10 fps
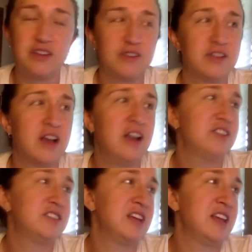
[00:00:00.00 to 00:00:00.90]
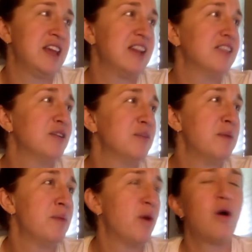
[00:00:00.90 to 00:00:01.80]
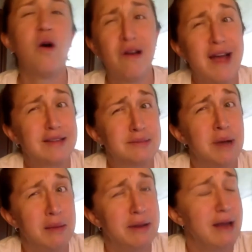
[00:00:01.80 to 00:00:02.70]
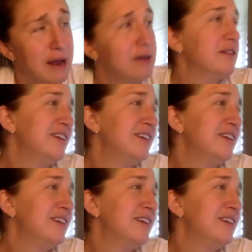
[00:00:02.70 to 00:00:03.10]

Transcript: to to understand that a little bit more or ask mom and dad.